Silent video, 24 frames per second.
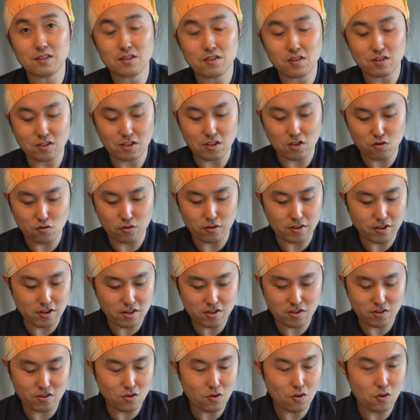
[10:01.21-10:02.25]
is just a
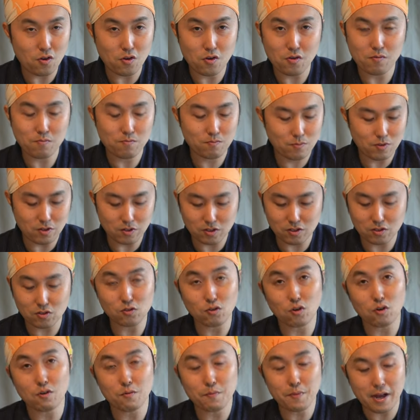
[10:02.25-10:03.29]
traditional, just
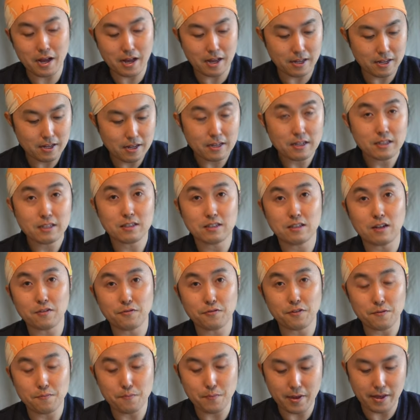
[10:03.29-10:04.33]
store-bought
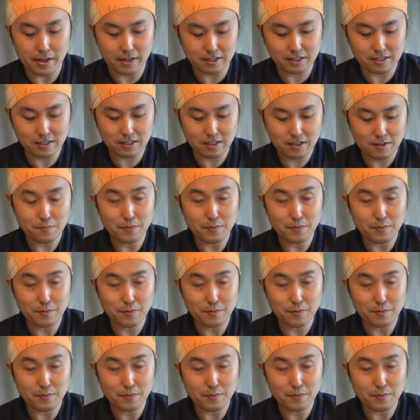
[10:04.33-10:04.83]
stuffing mix,